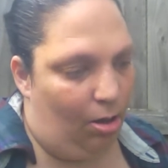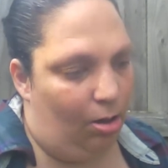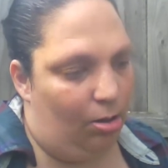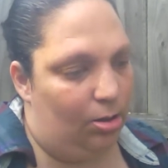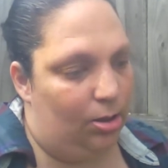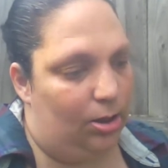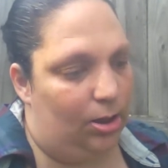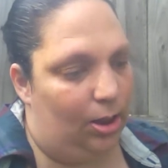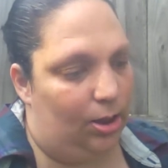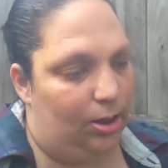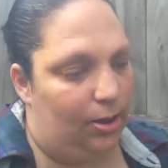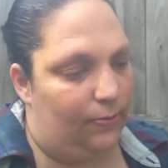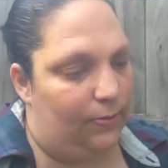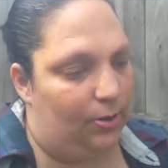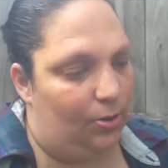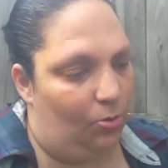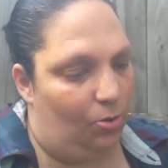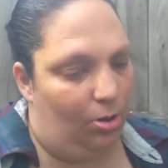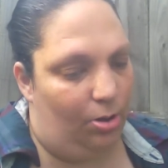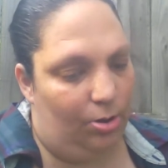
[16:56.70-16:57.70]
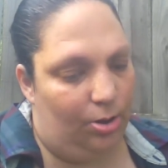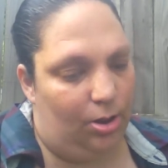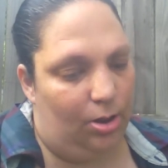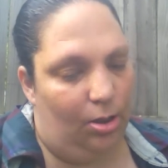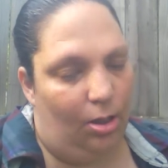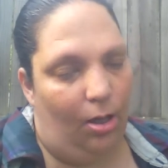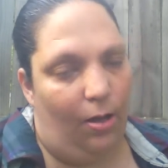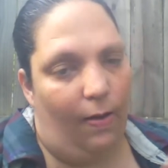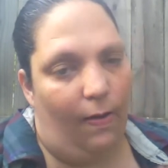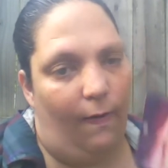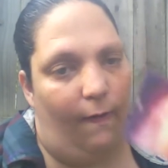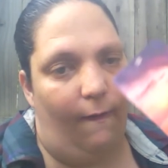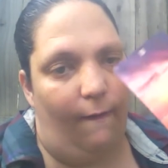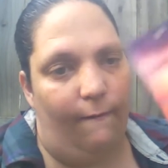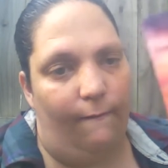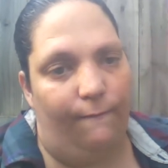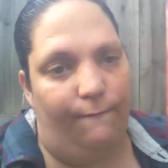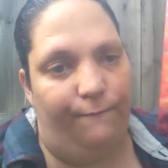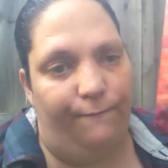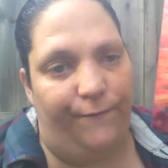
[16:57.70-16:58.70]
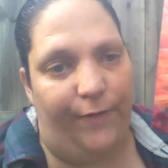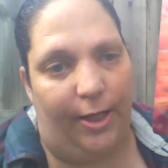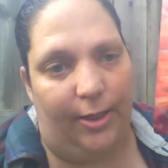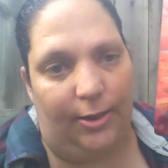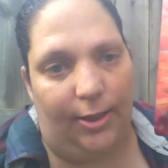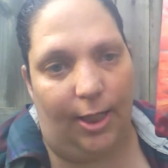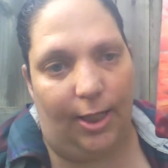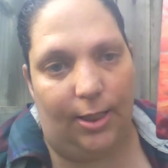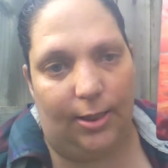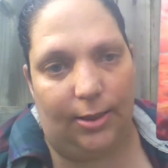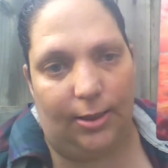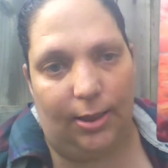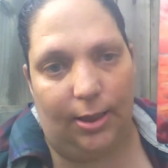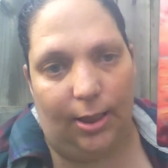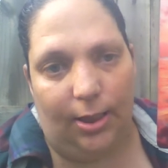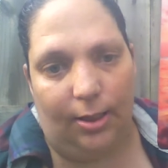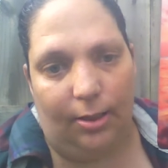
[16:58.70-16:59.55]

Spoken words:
Six of Swords. Fantastic.